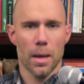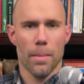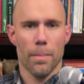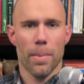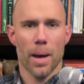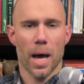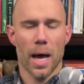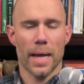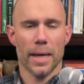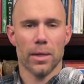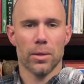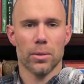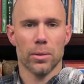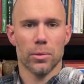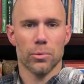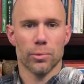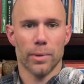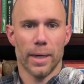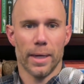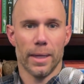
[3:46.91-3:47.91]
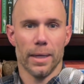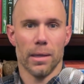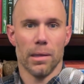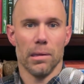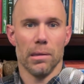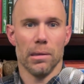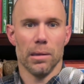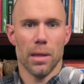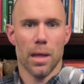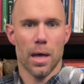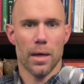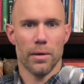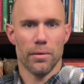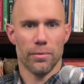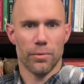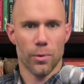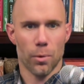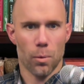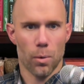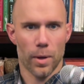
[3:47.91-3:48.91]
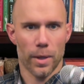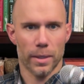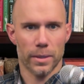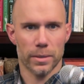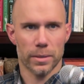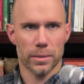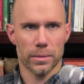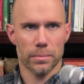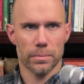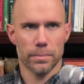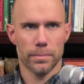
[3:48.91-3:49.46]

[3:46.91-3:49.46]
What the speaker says: by creating a lot of noise.